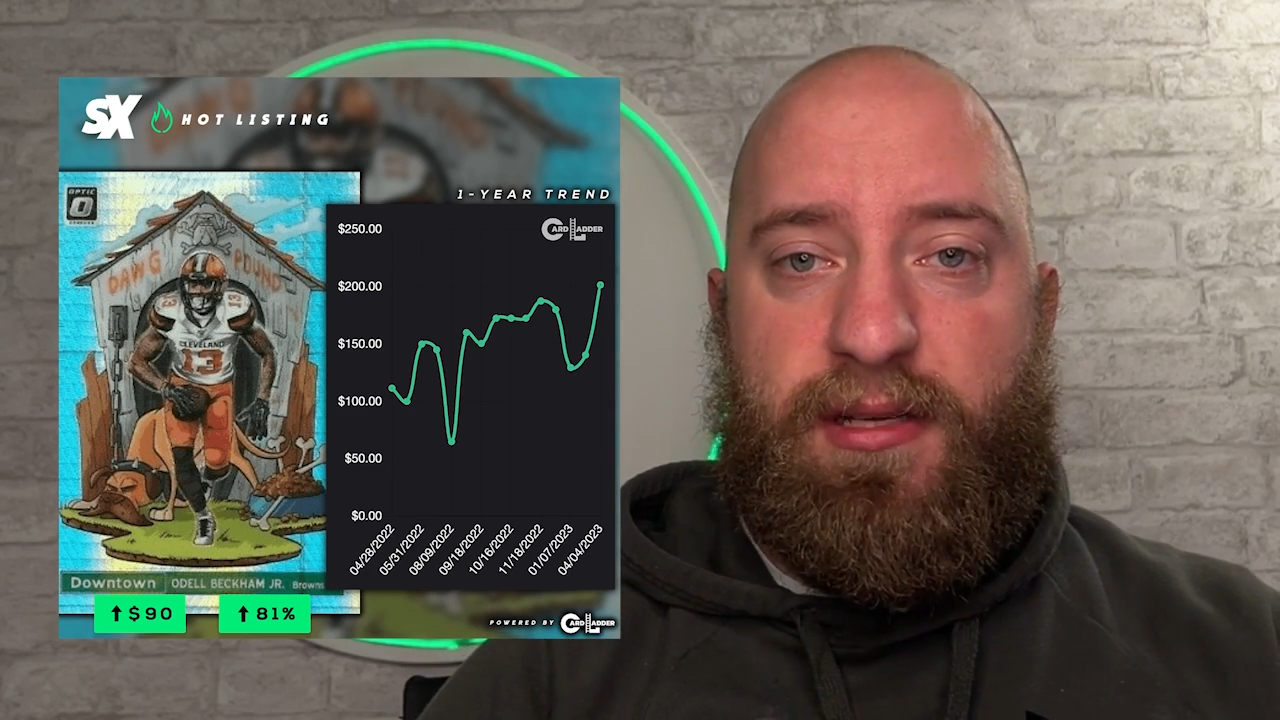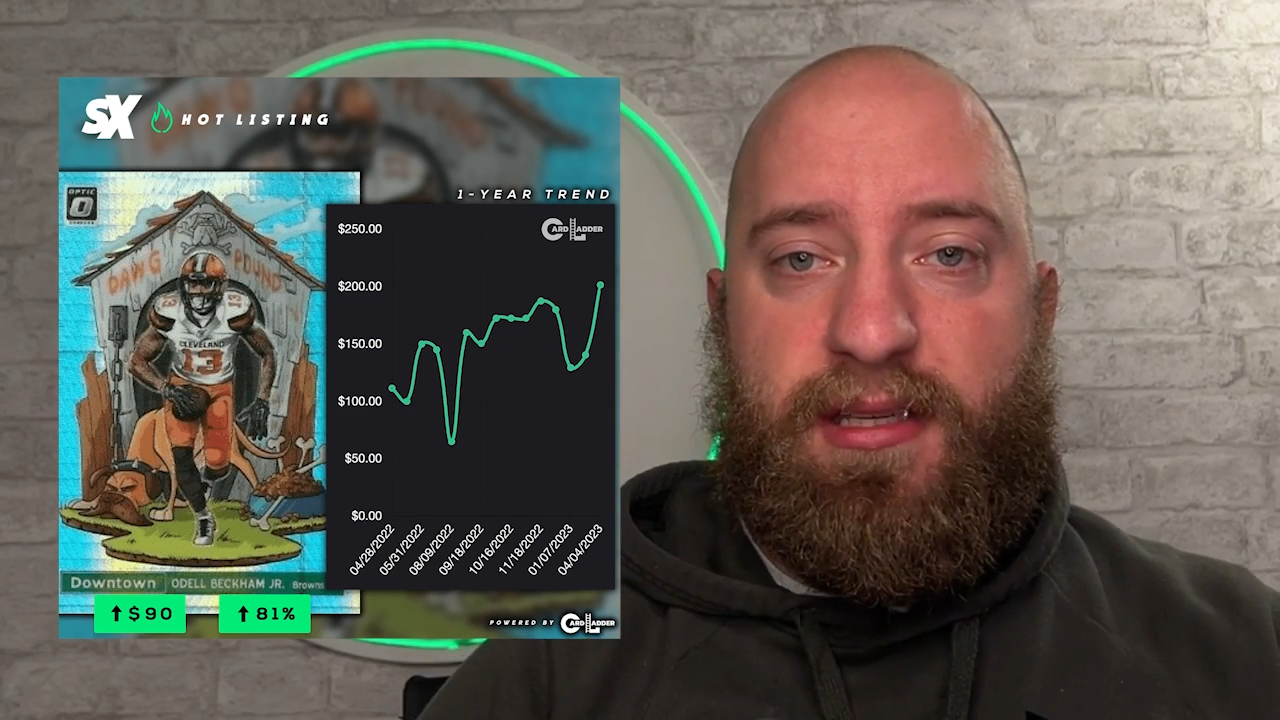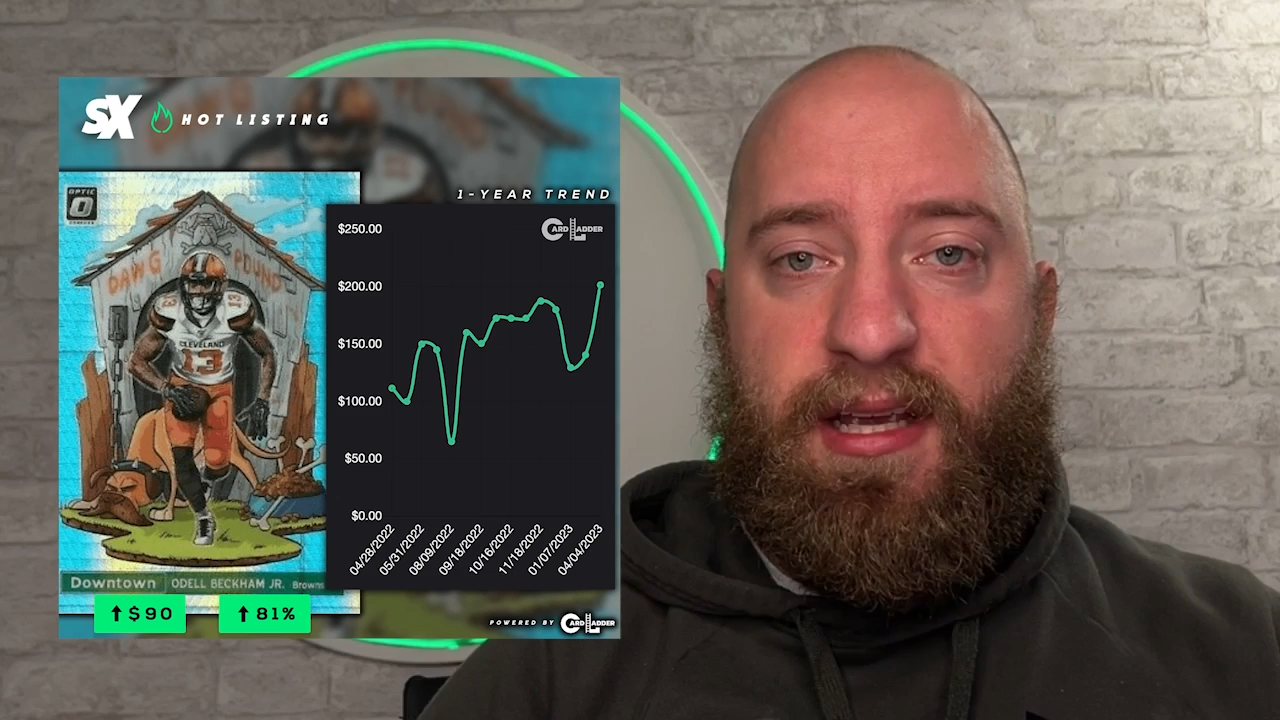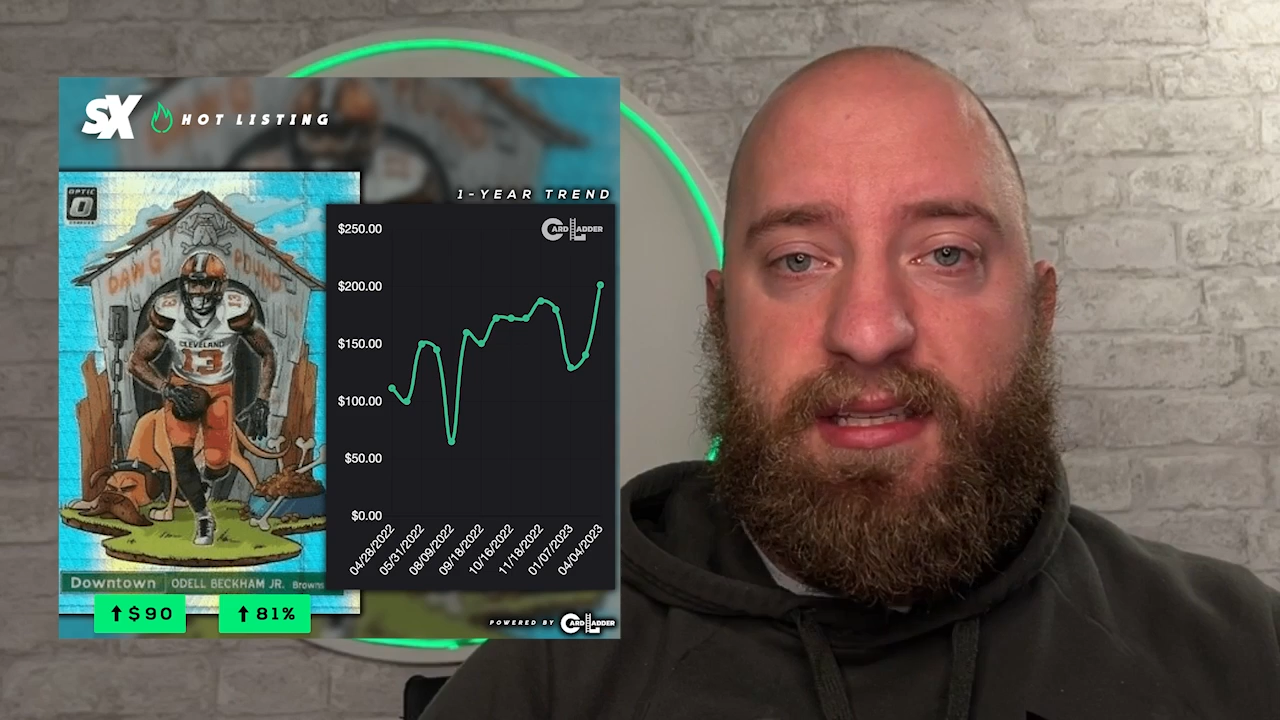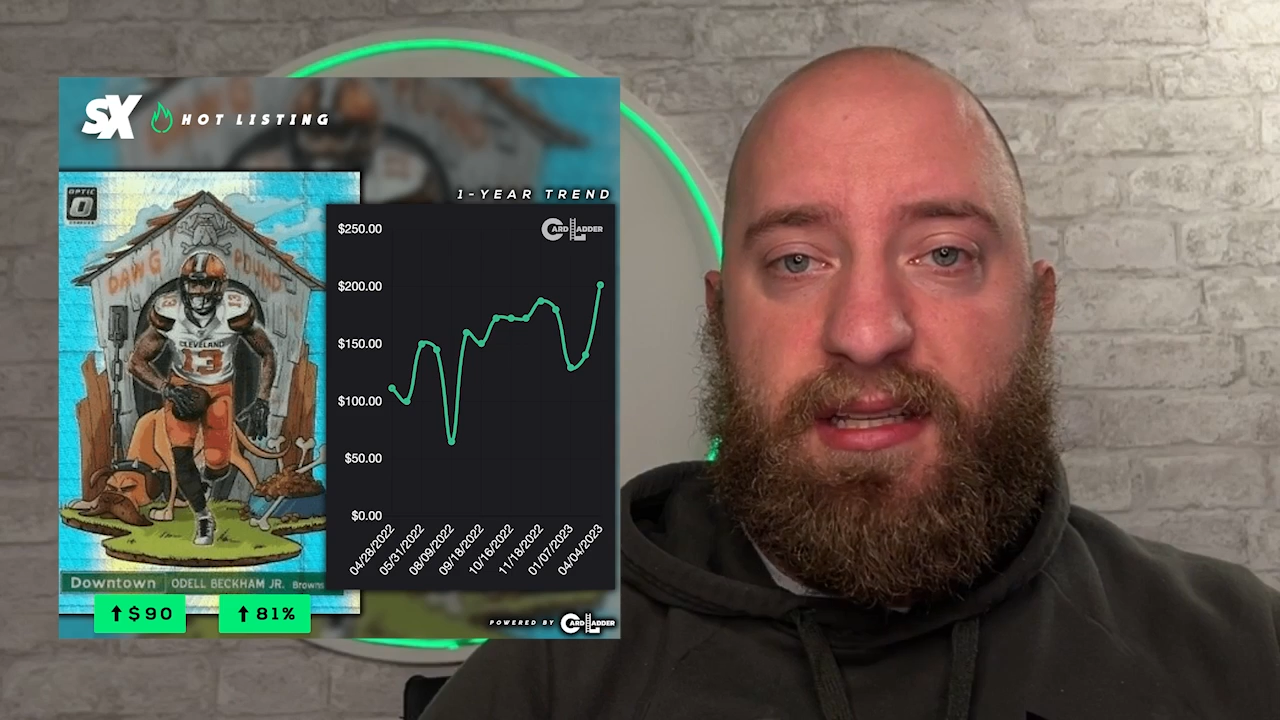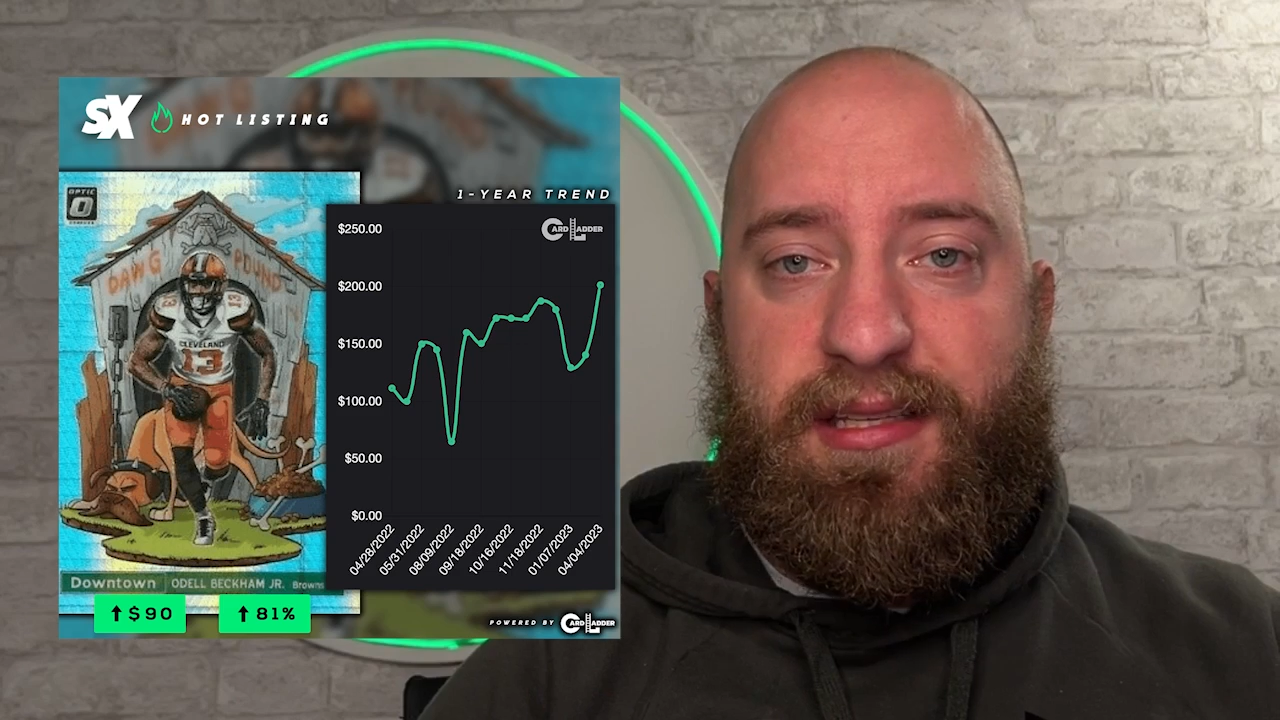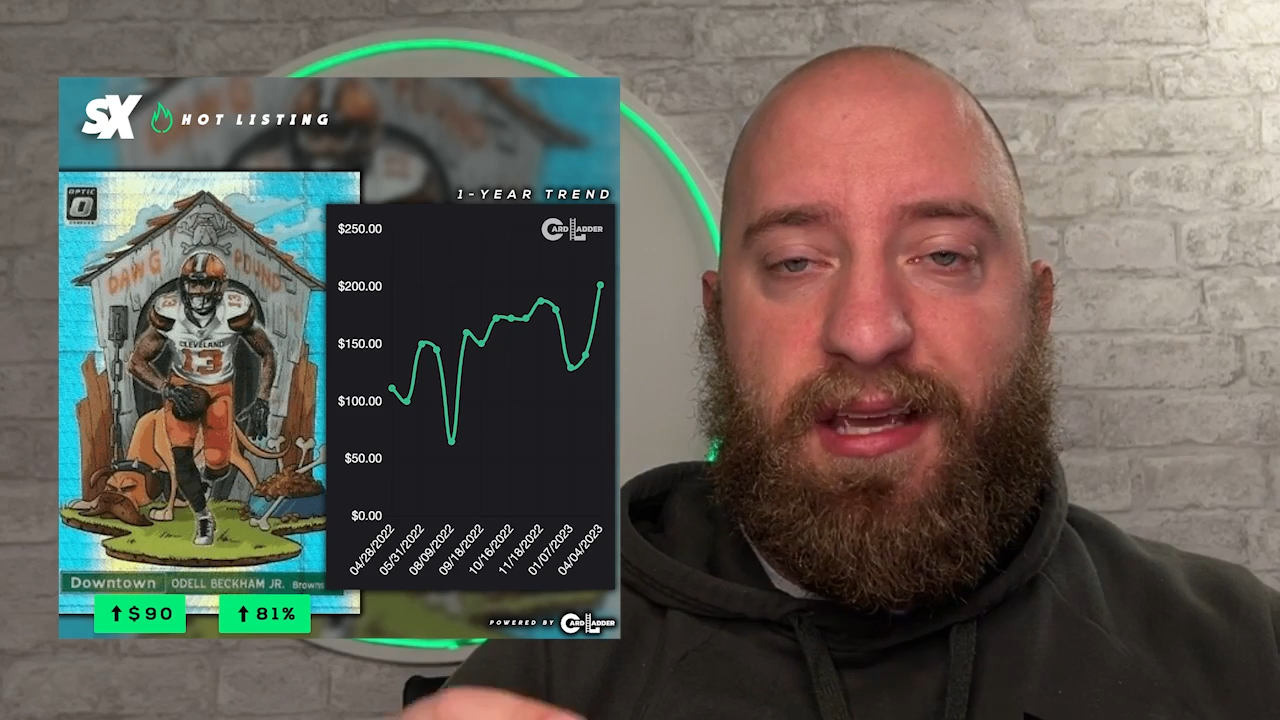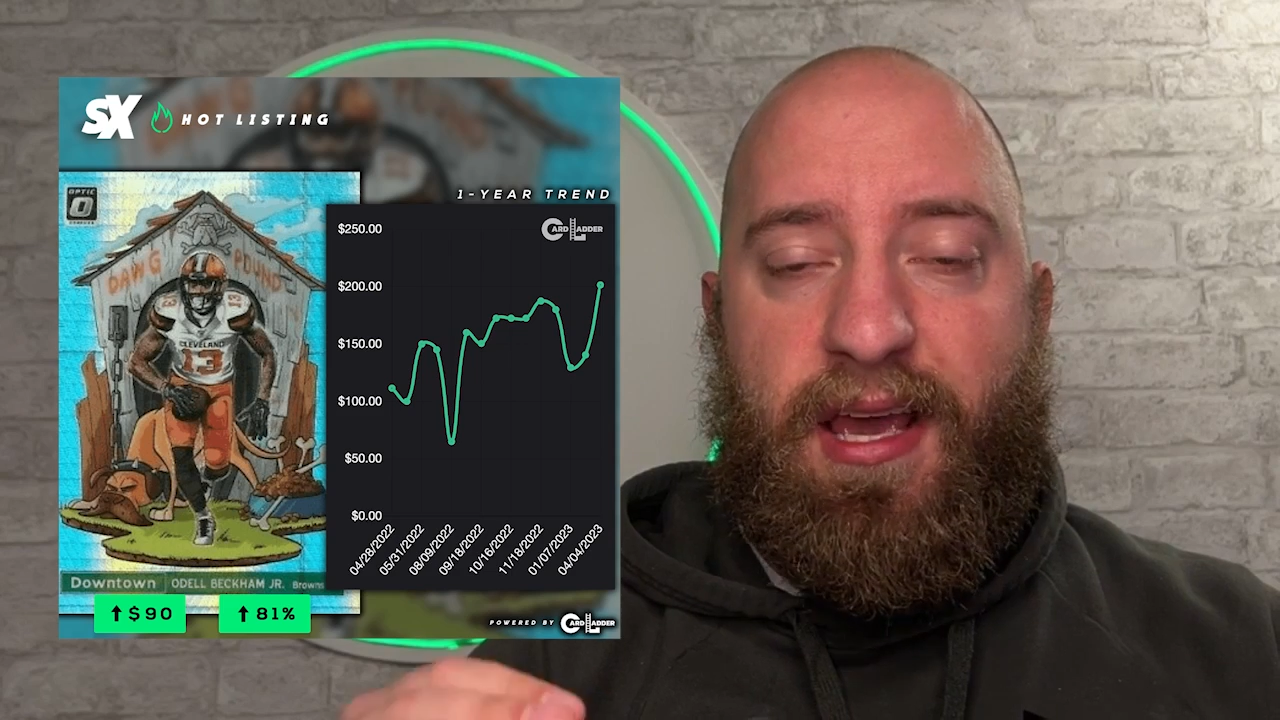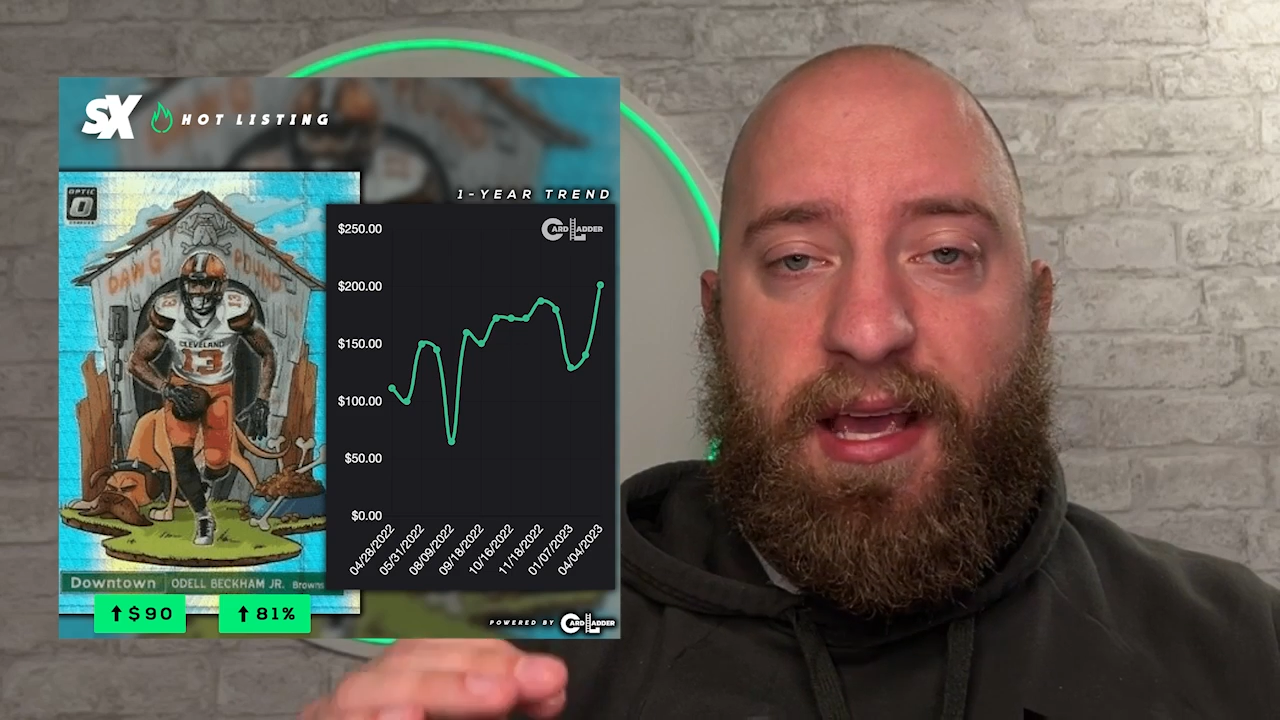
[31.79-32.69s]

seasons.